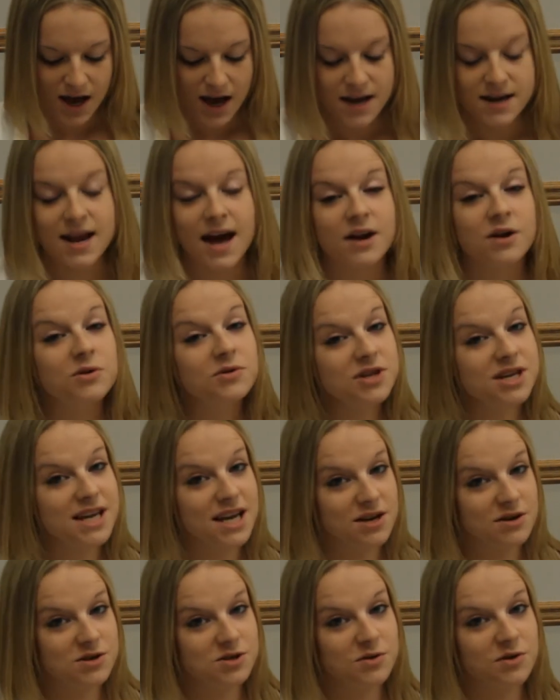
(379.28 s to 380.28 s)
Not only
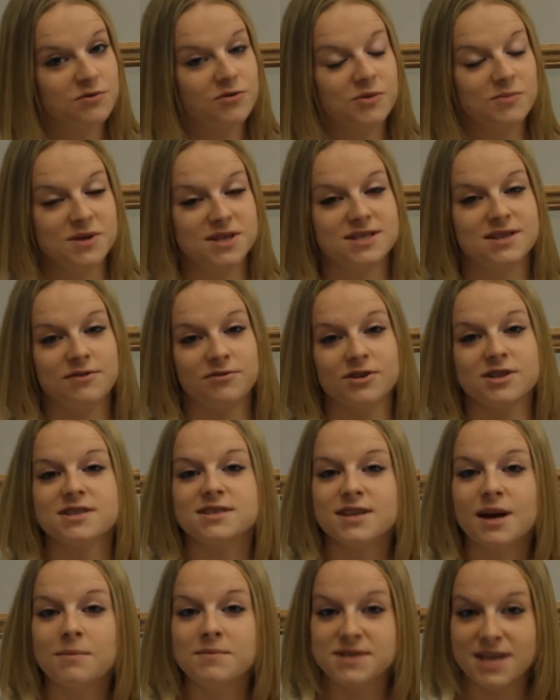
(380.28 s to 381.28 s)
can you do it from these different
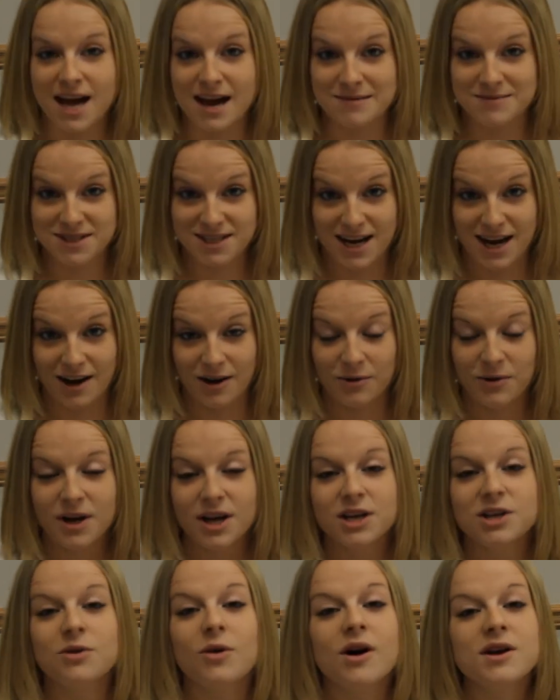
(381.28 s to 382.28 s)
subtabs now,
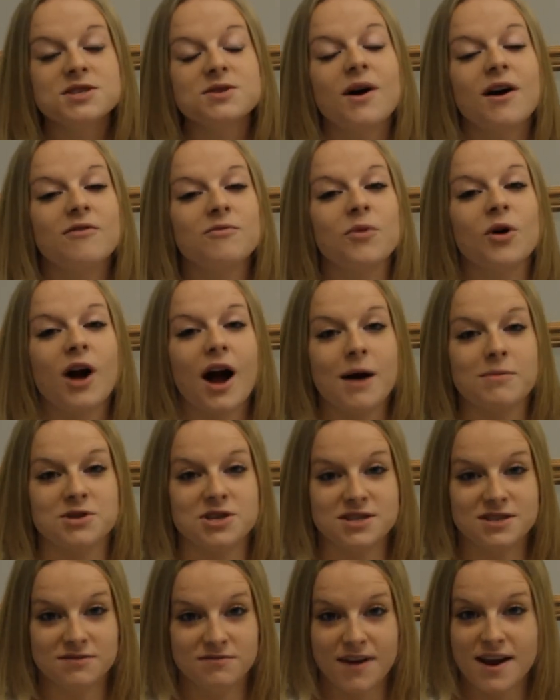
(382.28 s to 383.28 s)
you also have more
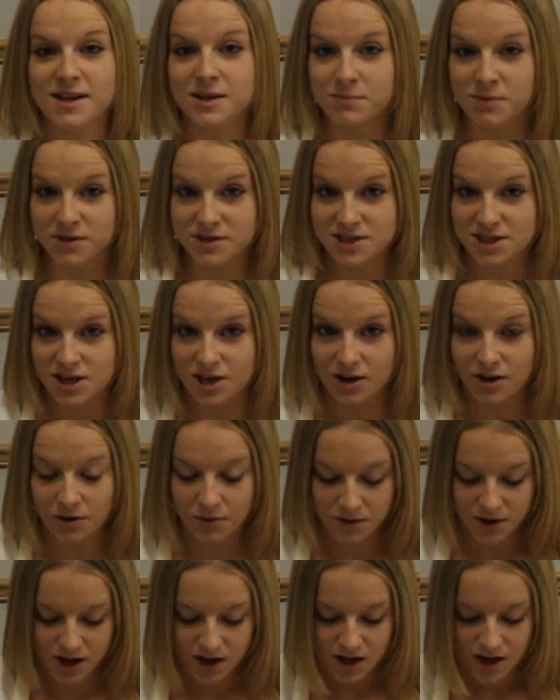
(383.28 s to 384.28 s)
options available to
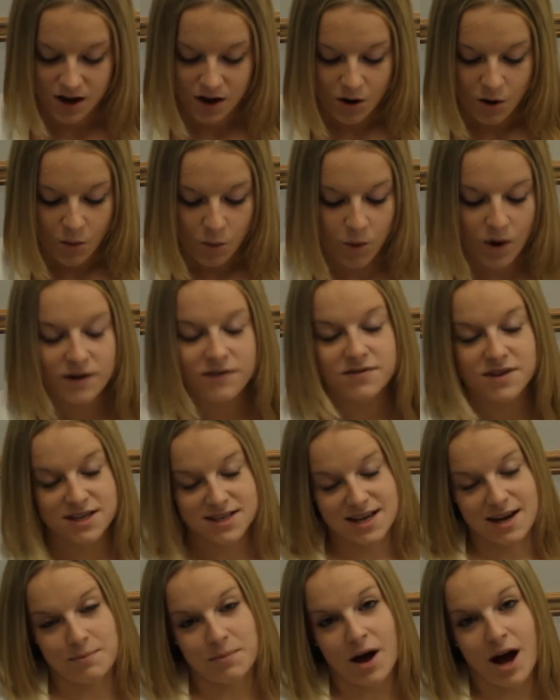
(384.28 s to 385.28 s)
you. One of these
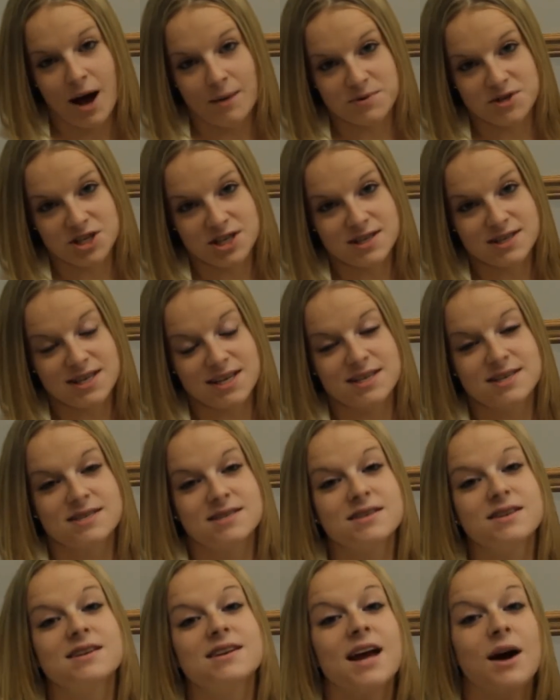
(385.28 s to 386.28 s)
options
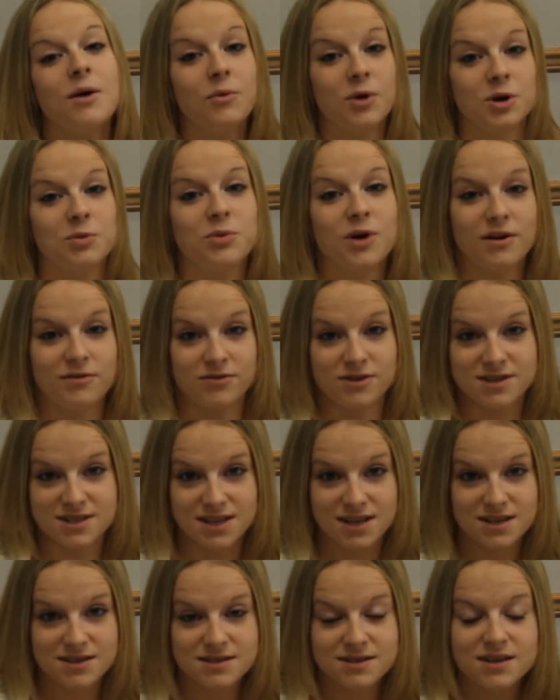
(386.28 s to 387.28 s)
is network
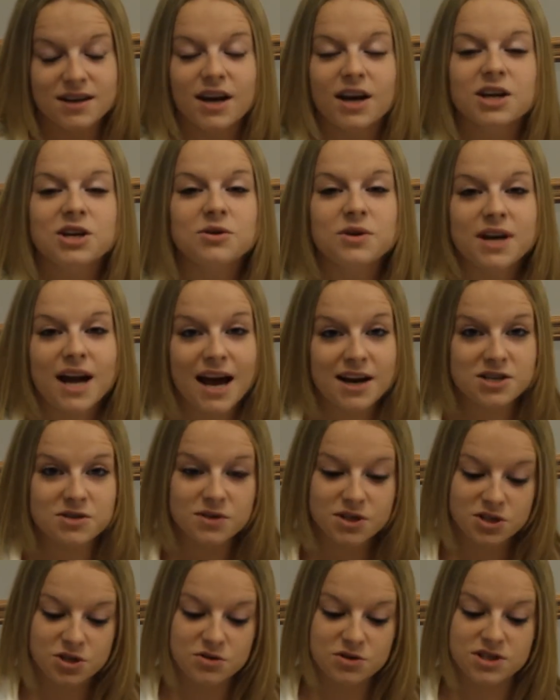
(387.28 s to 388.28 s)
preferences. You can
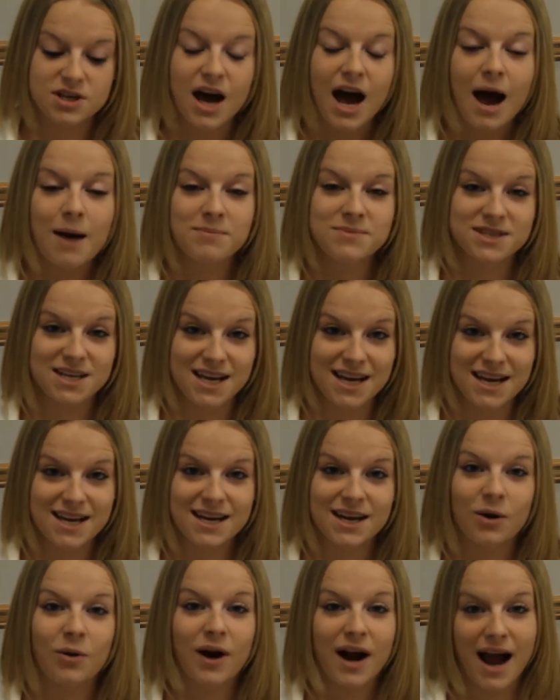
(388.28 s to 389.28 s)
actually choose to opt
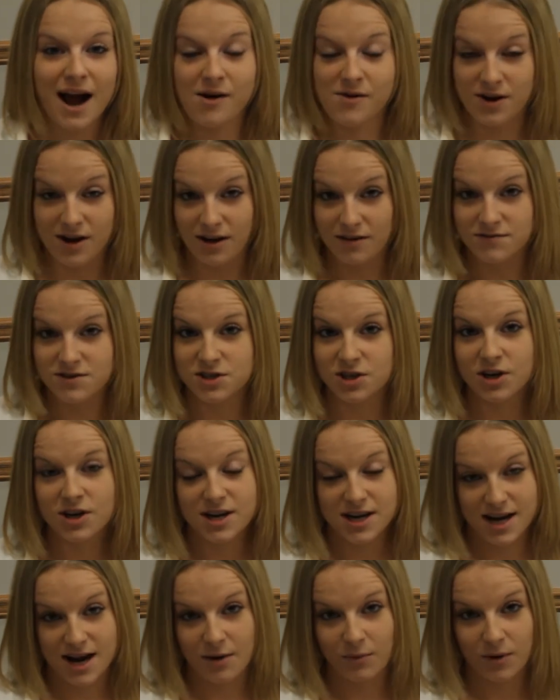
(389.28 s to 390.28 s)
in or out of
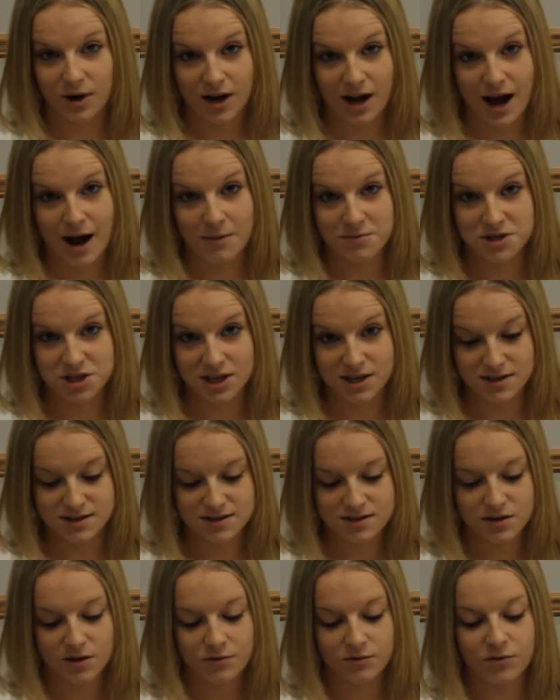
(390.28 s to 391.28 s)
certain network
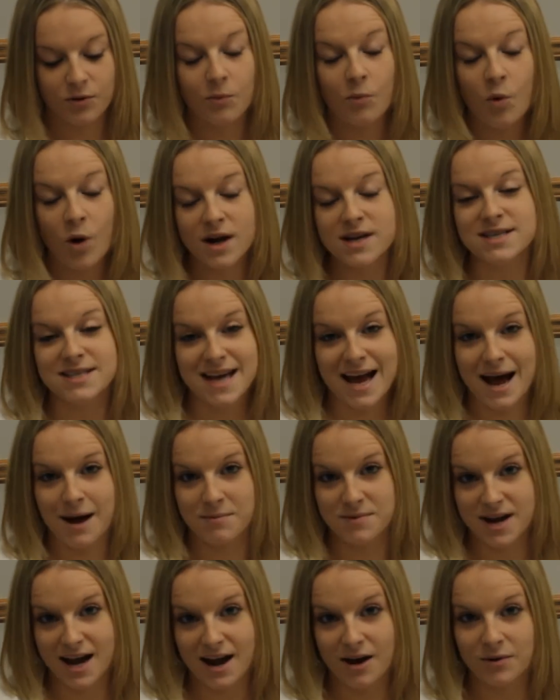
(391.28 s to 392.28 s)
options from one
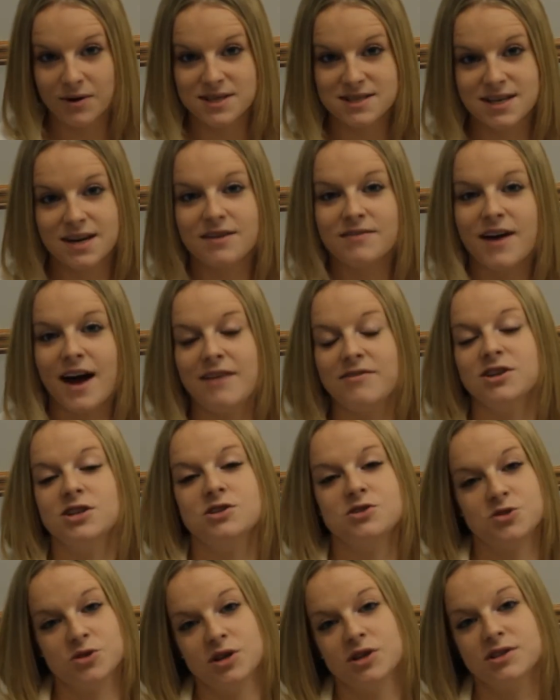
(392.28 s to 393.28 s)
tab now instead of having to
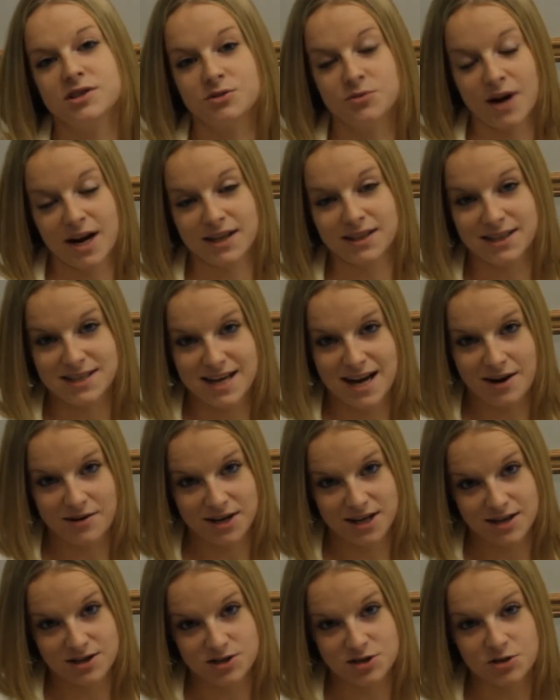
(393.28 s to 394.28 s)
drill directly down
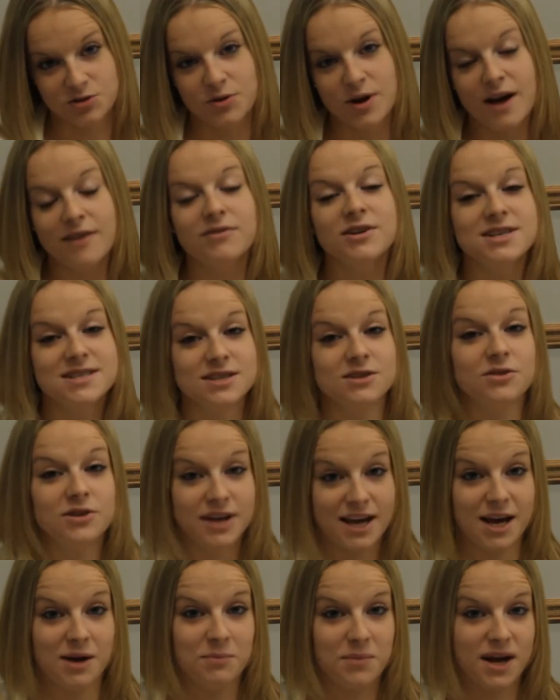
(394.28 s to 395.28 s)
into every single
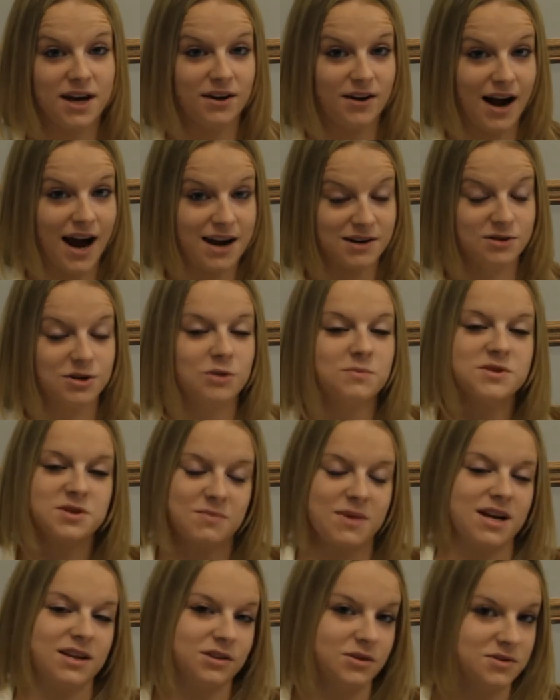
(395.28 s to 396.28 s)
campaign or ad group to
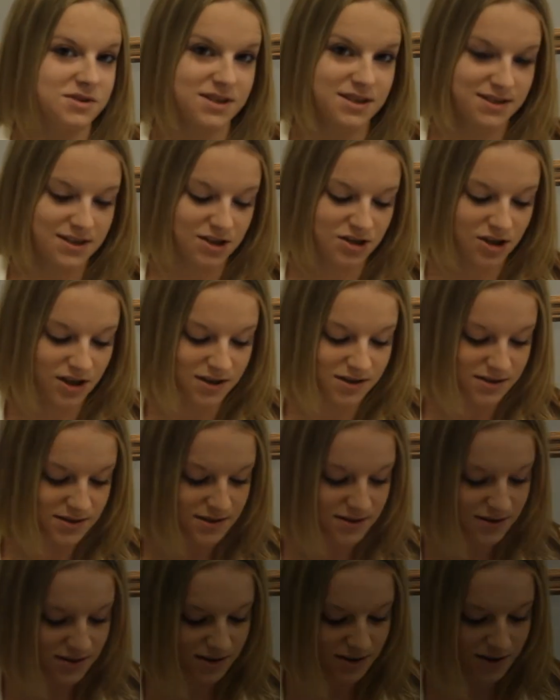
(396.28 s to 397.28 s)
make those decisions.